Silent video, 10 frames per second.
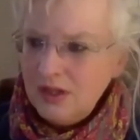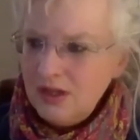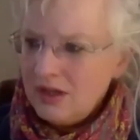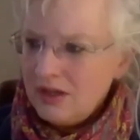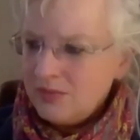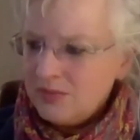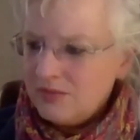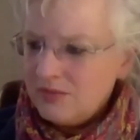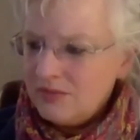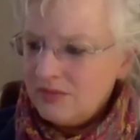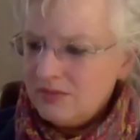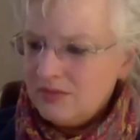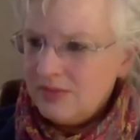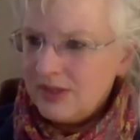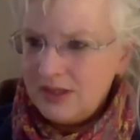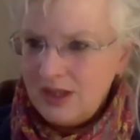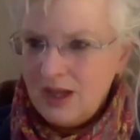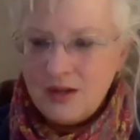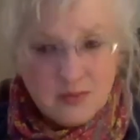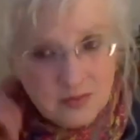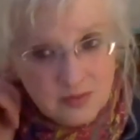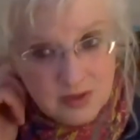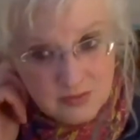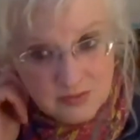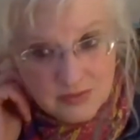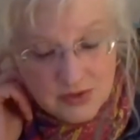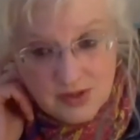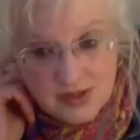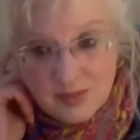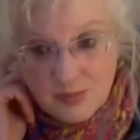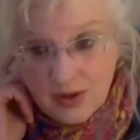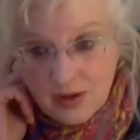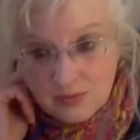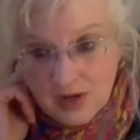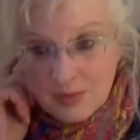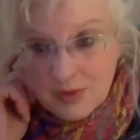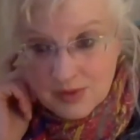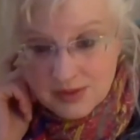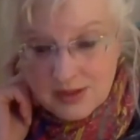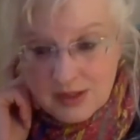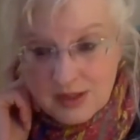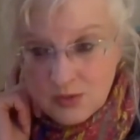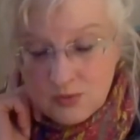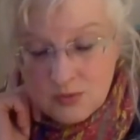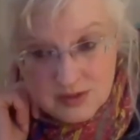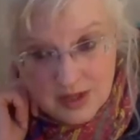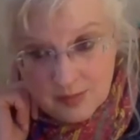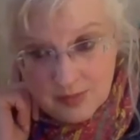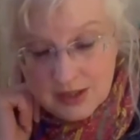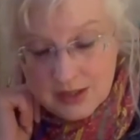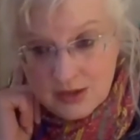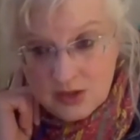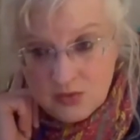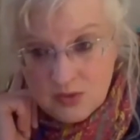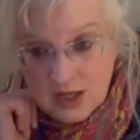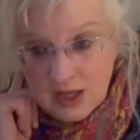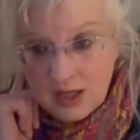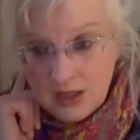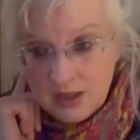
Um, but yeah, crazy. But Robert, we see you. Does that mean it's Q&A?